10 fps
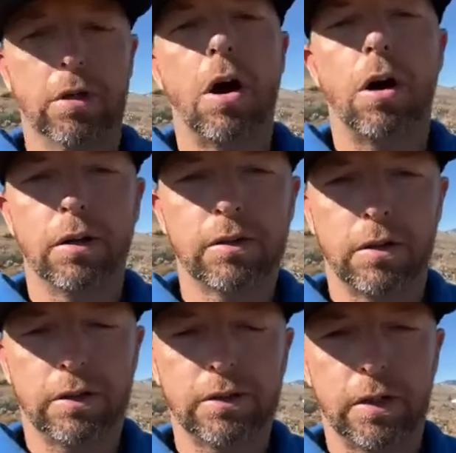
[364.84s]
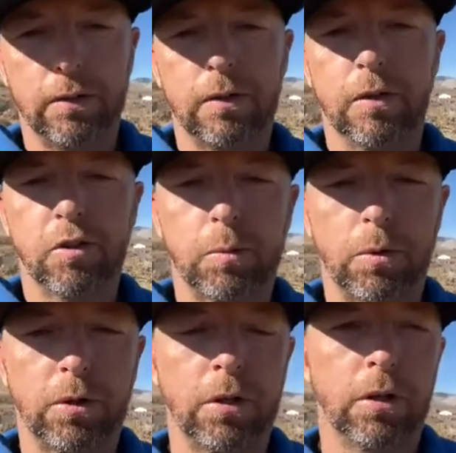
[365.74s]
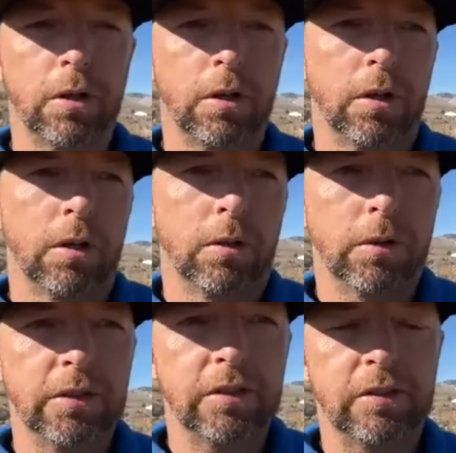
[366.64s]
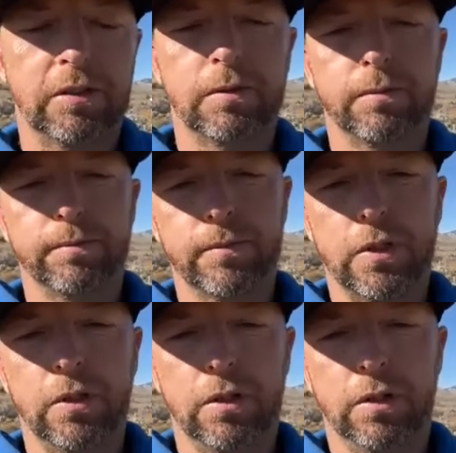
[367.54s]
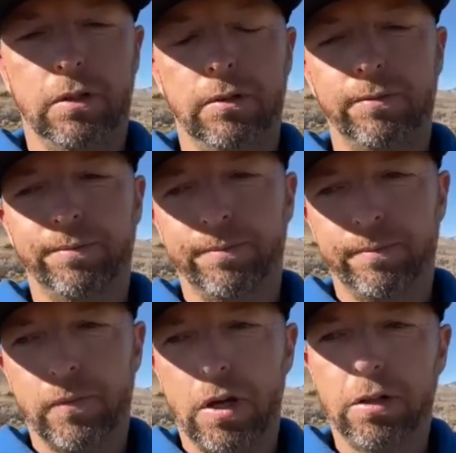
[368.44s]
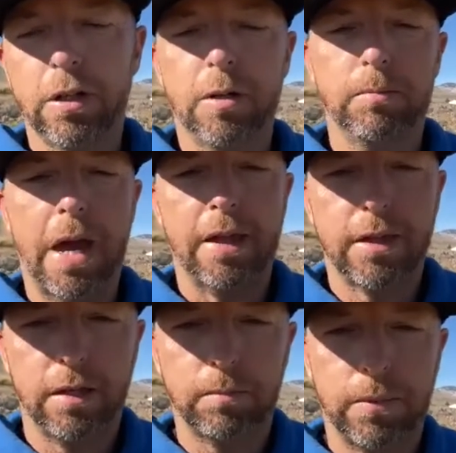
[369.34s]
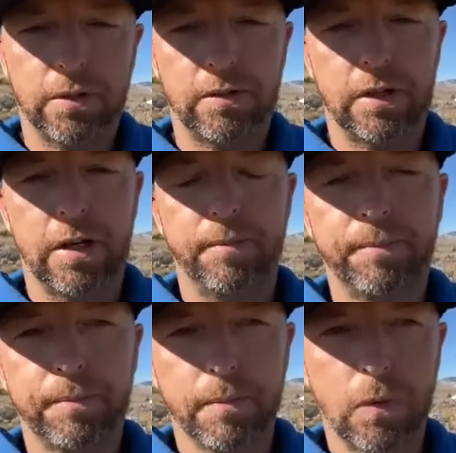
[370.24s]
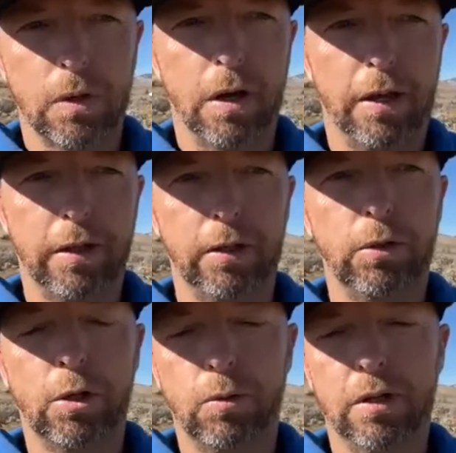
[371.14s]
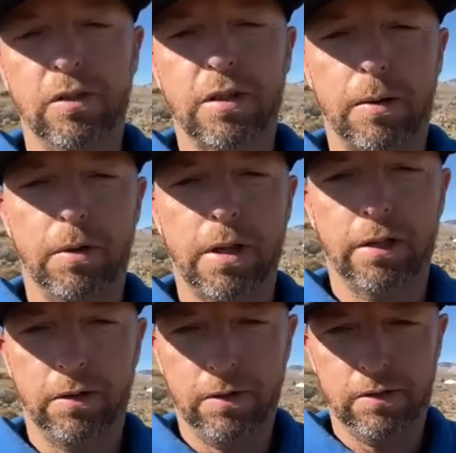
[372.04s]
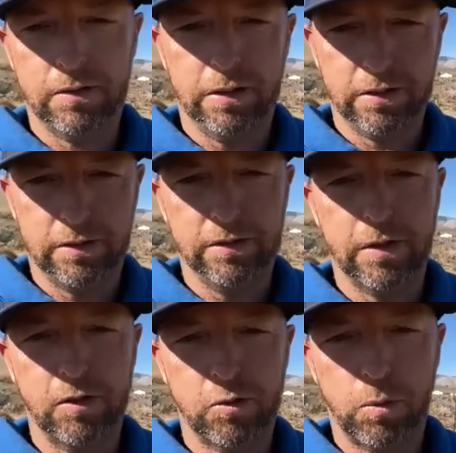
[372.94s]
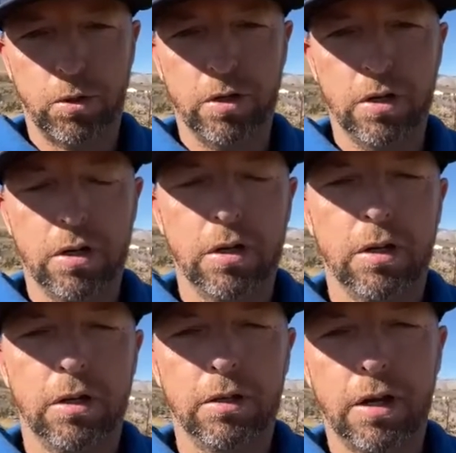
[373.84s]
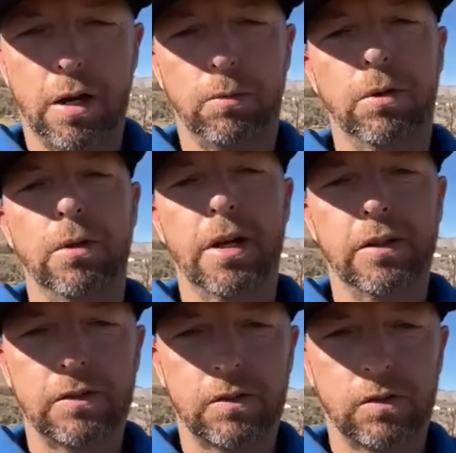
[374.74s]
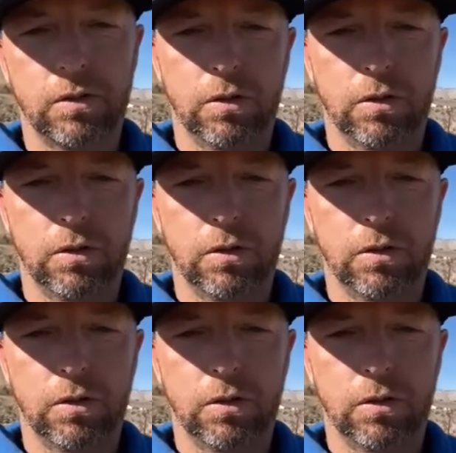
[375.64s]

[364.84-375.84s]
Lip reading: the hardest on ourselves in the sport, which is a good and bad thing. But I think, when it's time to let go of the seriousness of the sport, you got to realize